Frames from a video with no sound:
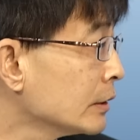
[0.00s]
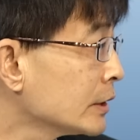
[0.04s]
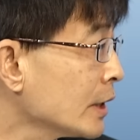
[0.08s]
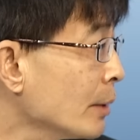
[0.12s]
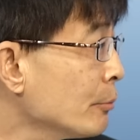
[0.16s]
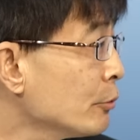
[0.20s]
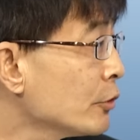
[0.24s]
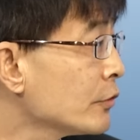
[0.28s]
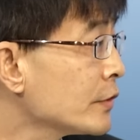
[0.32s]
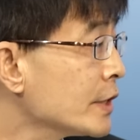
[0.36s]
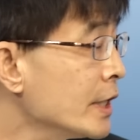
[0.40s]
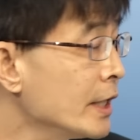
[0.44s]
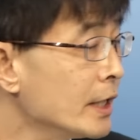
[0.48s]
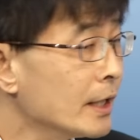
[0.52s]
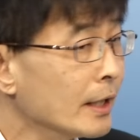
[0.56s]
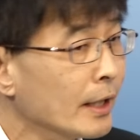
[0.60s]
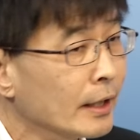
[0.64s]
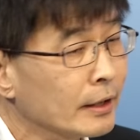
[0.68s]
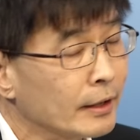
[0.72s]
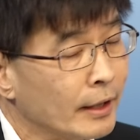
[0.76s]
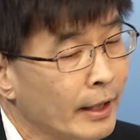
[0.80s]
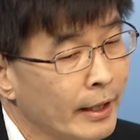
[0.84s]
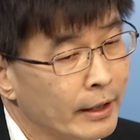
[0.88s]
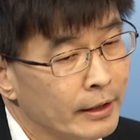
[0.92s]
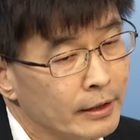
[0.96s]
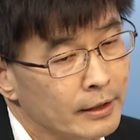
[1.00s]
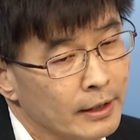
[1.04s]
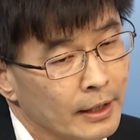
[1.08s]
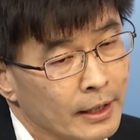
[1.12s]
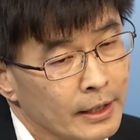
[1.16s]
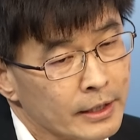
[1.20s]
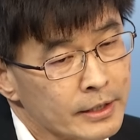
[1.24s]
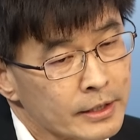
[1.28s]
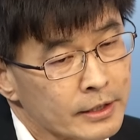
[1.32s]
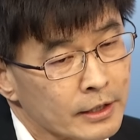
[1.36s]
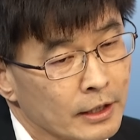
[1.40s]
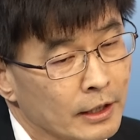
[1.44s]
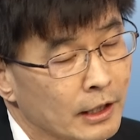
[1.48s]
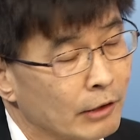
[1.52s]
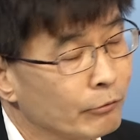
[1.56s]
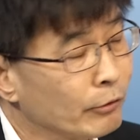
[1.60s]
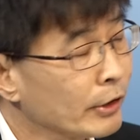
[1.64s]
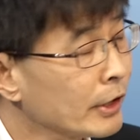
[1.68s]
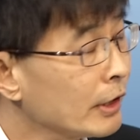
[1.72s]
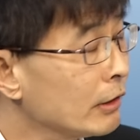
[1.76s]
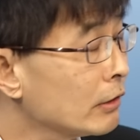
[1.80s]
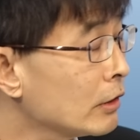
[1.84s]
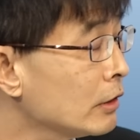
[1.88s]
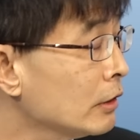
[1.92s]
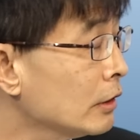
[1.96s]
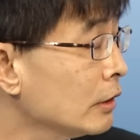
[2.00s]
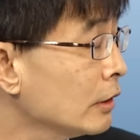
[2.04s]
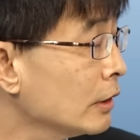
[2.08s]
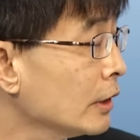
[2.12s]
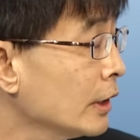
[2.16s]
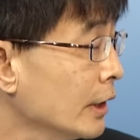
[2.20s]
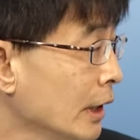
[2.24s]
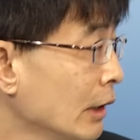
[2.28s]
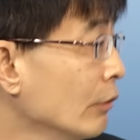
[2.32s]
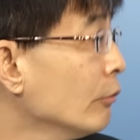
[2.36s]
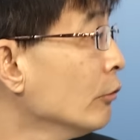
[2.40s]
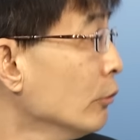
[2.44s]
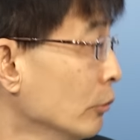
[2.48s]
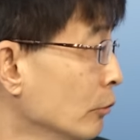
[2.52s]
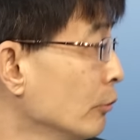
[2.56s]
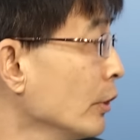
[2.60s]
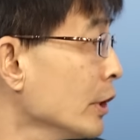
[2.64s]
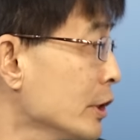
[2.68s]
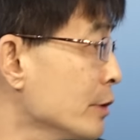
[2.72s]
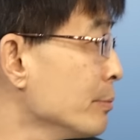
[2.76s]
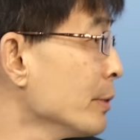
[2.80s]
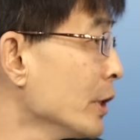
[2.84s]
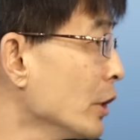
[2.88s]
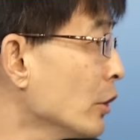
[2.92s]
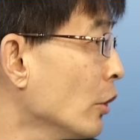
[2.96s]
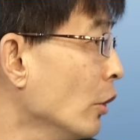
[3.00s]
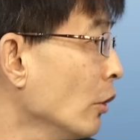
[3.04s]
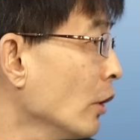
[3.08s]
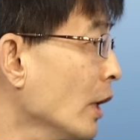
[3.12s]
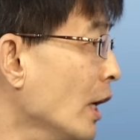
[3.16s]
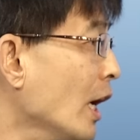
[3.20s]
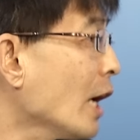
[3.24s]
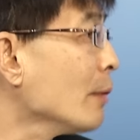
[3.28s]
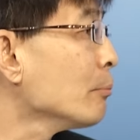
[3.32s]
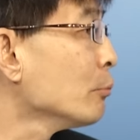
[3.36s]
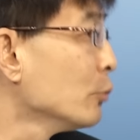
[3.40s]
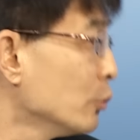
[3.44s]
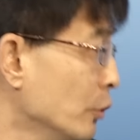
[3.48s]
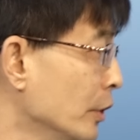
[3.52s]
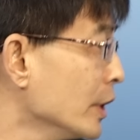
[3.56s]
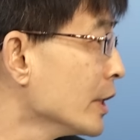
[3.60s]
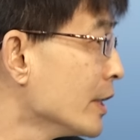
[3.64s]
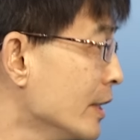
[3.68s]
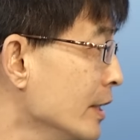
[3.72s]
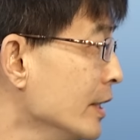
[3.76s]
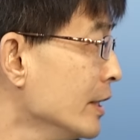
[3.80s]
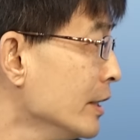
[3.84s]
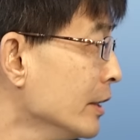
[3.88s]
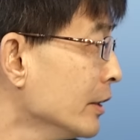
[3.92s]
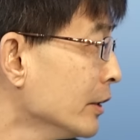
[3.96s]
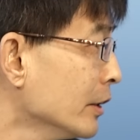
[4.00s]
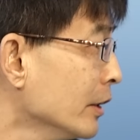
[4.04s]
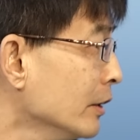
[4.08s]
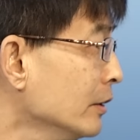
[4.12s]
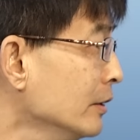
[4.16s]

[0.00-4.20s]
some of its headlines are what I'll call what's been called upworthy, you know.